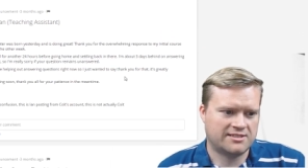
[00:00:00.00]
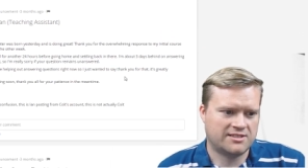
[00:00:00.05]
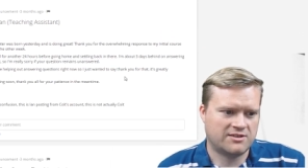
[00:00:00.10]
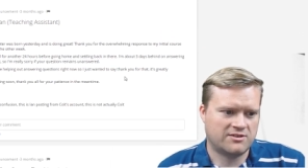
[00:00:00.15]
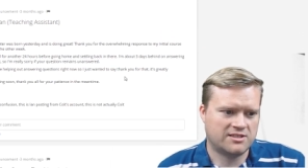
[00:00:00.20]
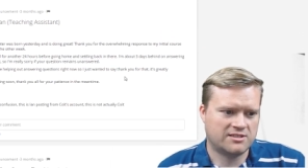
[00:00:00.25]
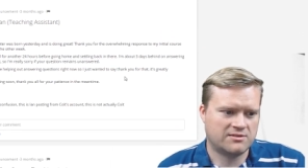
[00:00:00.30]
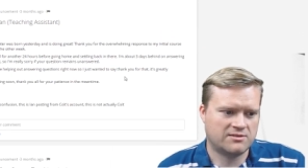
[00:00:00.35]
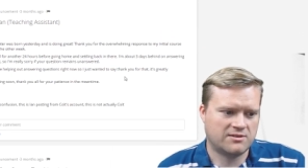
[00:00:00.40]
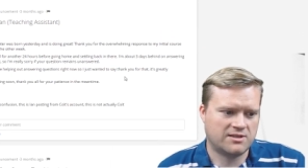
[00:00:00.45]
So
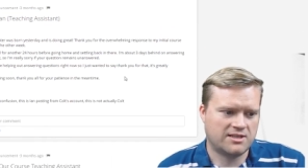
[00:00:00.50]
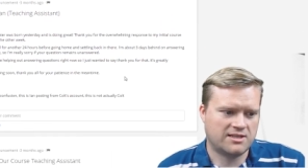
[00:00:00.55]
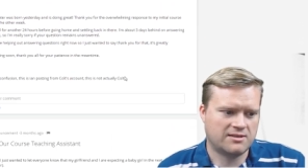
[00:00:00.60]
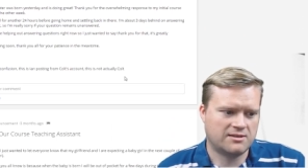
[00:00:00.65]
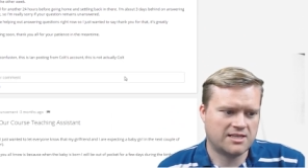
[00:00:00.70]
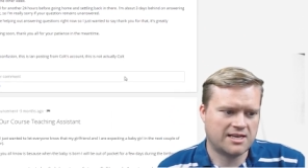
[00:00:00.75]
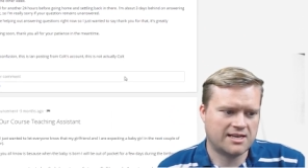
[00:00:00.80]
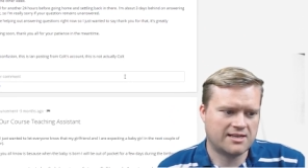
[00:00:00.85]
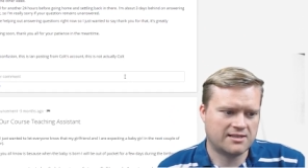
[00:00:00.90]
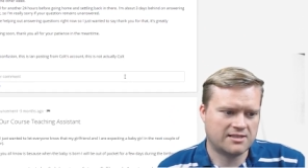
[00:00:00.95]
he's he
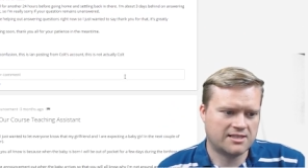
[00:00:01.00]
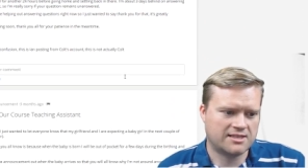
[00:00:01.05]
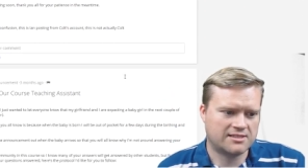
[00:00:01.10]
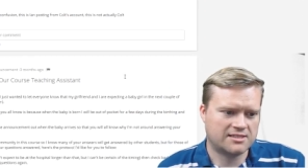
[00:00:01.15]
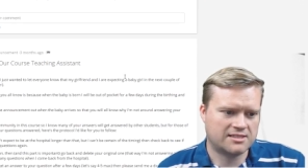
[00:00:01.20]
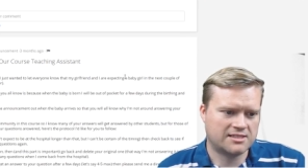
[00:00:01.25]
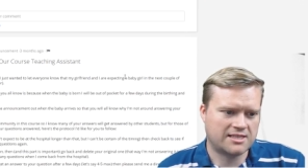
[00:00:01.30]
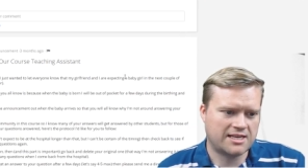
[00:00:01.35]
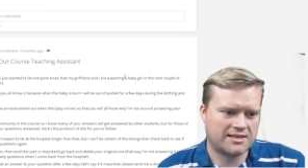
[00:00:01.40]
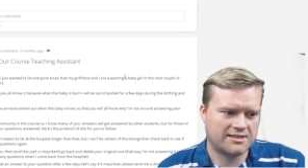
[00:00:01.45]
does
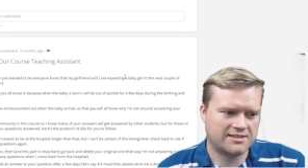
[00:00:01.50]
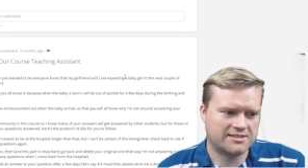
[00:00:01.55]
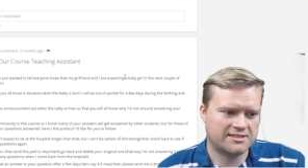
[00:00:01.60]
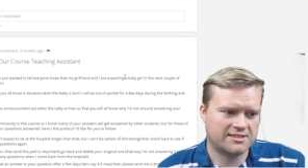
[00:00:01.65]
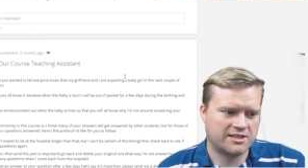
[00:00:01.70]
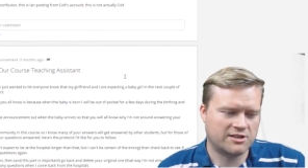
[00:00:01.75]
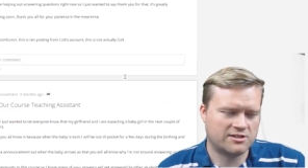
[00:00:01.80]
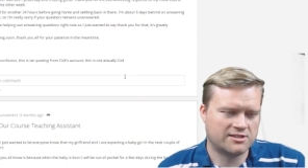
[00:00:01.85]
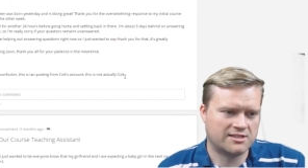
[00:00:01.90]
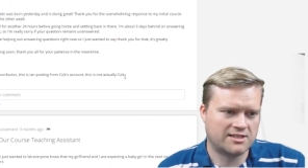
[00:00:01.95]
take this
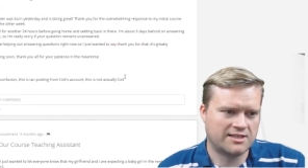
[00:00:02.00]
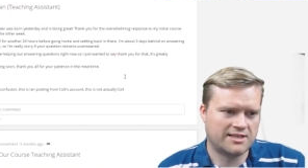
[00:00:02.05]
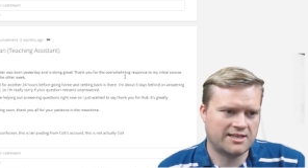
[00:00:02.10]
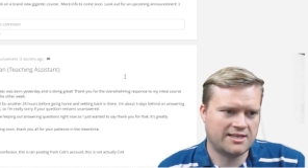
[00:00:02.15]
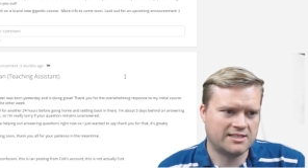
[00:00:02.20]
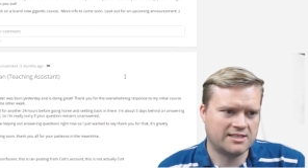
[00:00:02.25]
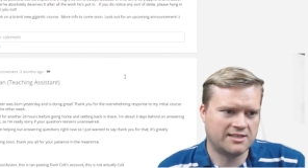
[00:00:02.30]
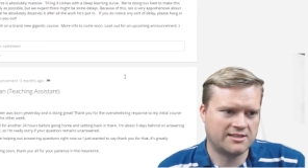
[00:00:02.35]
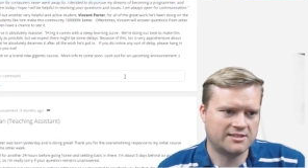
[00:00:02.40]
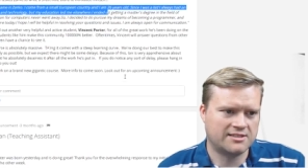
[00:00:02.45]
seriously. He
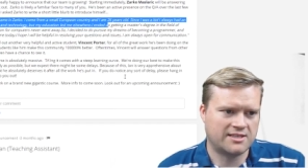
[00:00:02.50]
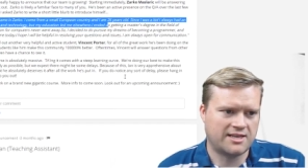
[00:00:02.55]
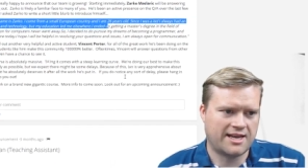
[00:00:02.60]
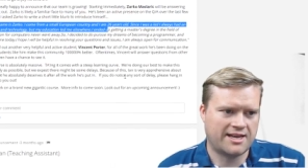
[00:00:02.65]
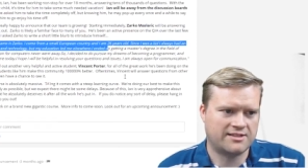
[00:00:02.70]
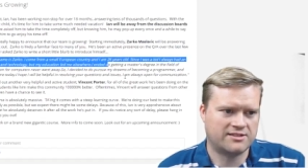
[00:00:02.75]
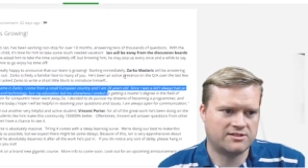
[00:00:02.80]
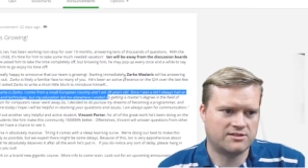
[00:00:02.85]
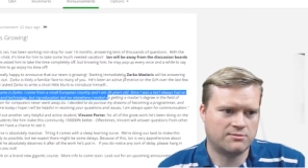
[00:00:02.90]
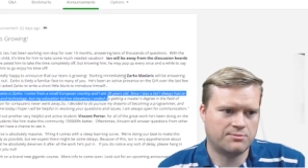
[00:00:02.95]
does
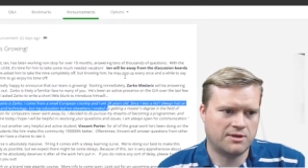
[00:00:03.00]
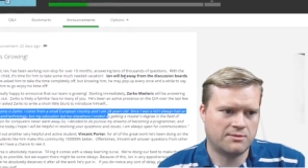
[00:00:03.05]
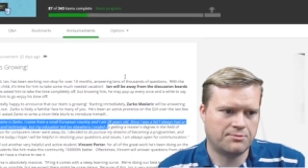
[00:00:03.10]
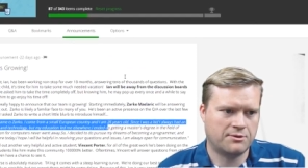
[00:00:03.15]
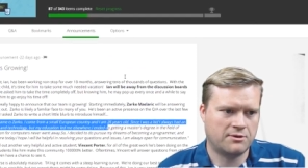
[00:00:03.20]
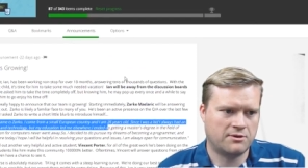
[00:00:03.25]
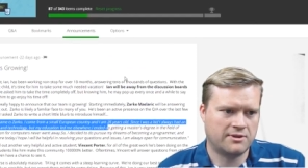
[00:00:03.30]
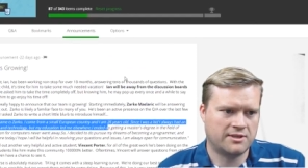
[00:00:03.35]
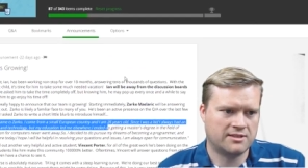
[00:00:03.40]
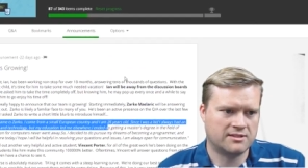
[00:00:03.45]
answer
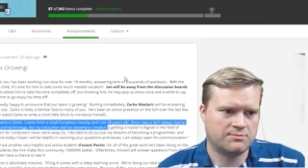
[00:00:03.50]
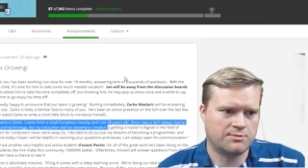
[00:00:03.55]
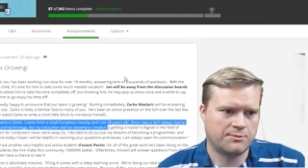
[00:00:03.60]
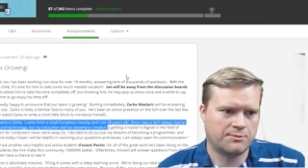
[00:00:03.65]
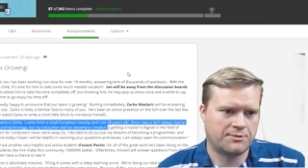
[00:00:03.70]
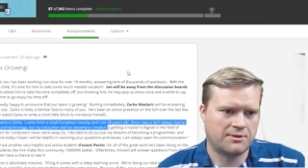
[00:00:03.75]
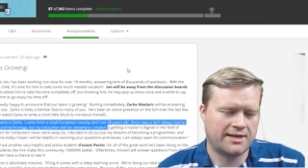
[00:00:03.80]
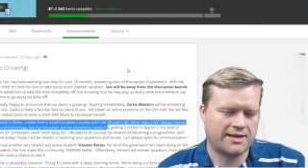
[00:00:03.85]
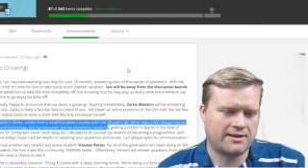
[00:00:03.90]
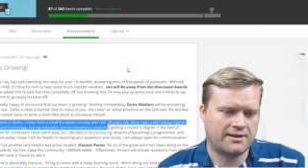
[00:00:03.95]
people. He does
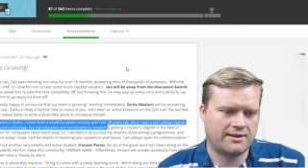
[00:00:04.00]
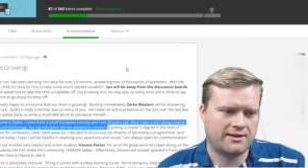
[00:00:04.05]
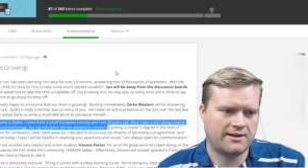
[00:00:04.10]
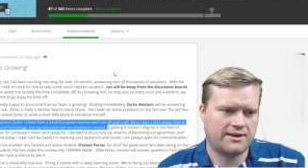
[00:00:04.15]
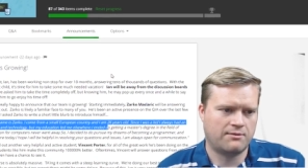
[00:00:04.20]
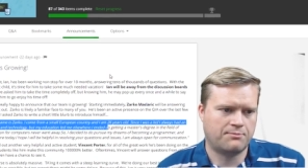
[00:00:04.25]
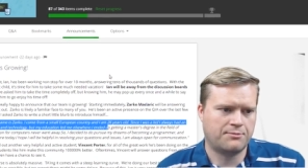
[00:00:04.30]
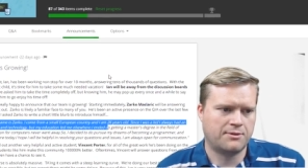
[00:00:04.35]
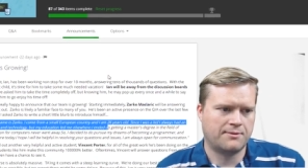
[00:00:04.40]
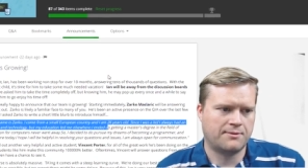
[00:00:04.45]
people at,
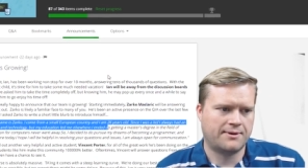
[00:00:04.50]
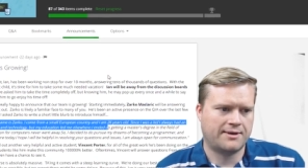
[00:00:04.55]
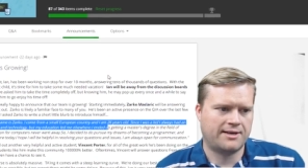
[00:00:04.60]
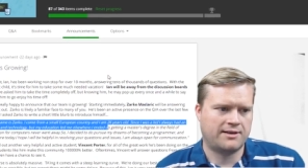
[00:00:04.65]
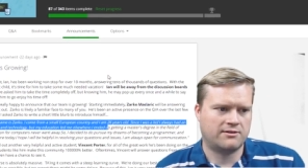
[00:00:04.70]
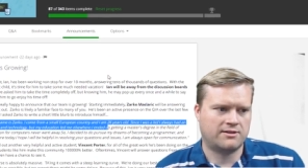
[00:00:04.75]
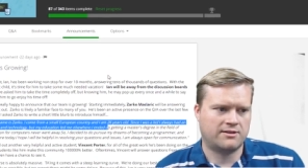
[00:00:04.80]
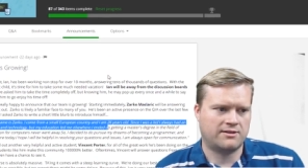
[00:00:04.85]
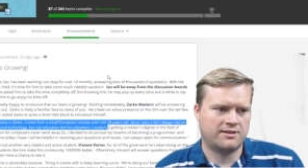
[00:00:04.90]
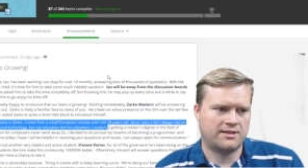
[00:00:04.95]
help you
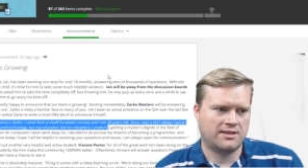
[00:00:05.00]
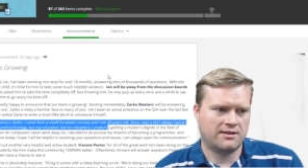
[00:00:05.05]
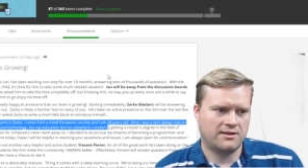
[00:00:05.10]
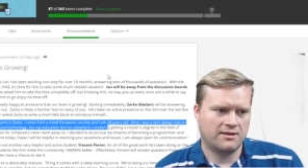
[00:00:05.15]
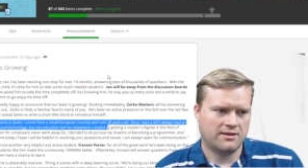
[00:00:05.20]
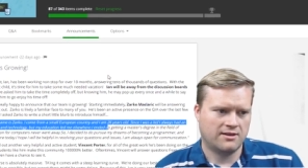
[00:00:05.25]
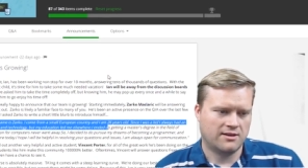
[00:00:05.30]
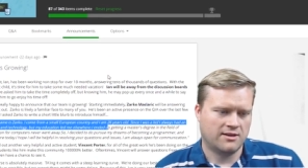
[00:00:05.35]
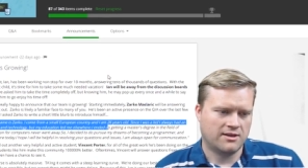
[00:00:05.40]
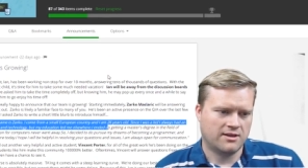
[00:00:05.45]
out on the
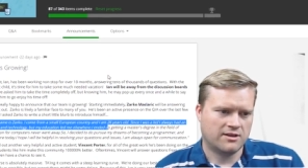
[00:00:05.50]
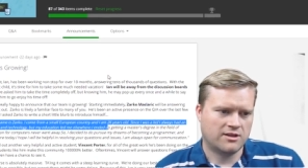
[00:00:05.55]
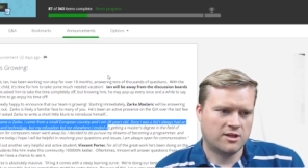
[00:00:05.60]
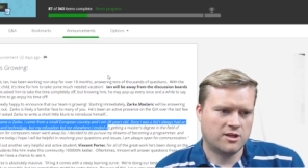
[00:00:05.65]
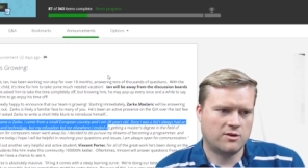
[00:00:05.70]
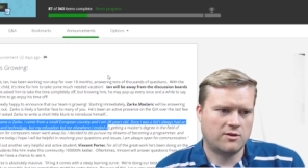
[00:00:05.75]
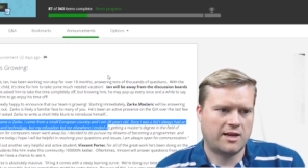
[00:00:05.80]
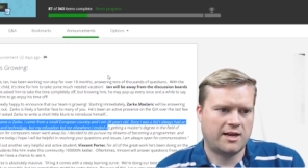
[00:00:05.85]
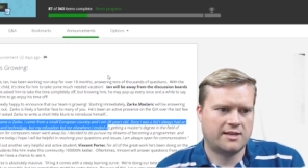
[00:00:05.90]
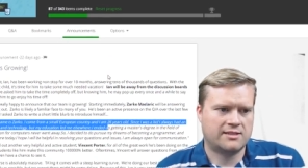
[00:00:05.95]

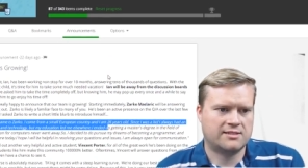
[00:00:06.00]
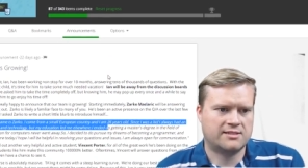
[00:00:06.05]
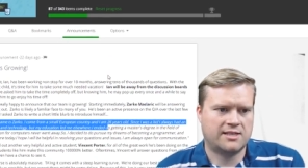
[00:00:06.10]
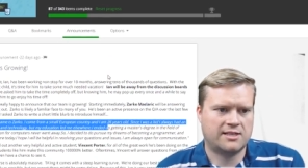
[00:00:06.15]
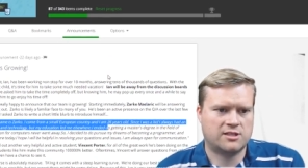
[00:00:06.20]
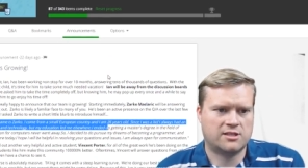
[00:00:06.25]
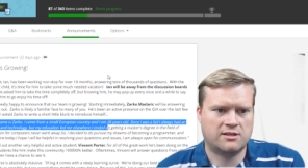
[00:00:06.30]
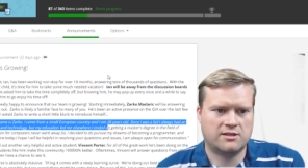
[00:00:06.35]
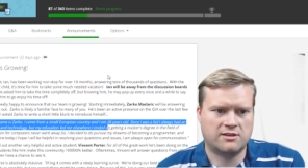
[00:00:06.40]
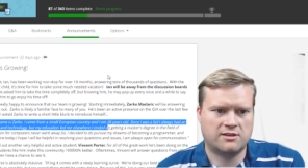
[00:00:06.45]
Q and A
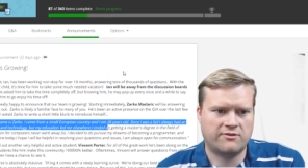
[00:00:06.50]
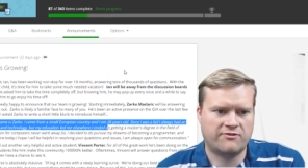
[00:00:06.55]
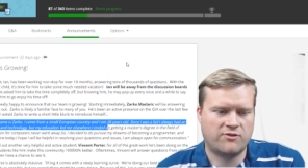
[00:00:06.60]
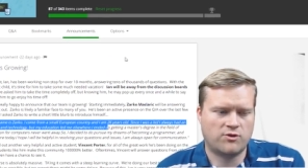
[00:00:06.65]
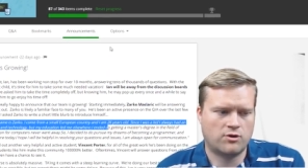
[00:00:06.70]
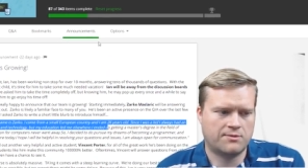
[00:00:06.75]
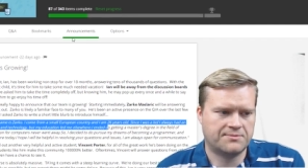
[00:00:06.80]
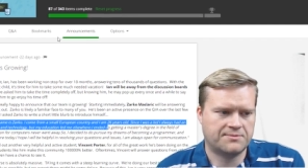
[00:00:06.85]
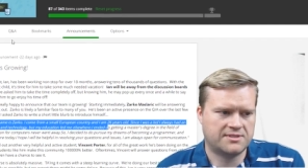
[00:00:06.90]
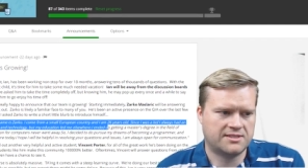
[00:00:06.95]
section in the
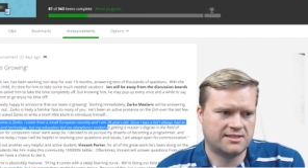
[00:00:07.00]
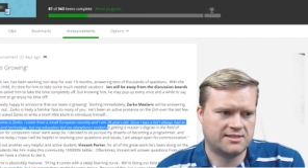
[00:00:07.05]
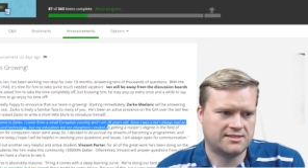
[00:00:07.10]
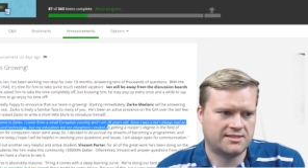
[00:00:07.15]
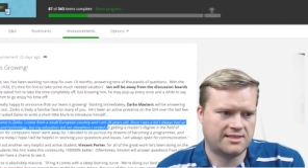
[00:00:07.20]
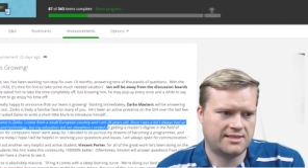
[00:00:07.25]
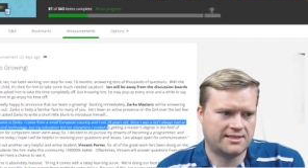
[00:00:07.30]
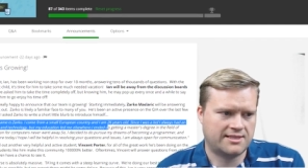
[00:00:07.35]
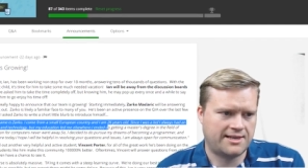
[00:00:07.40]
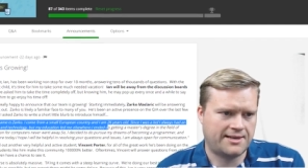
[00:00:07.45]
forums and things
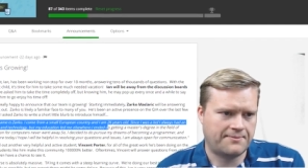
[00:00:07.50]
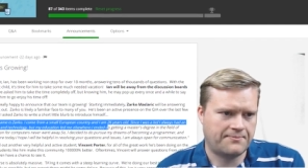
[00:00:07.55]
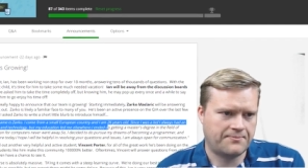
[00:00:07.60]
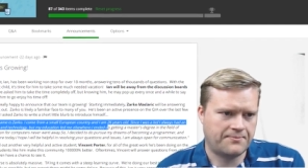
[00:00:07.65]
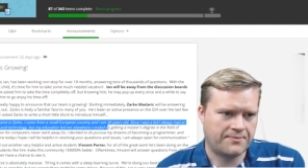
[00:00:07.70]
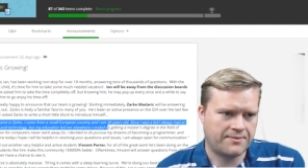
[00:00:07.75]
like that.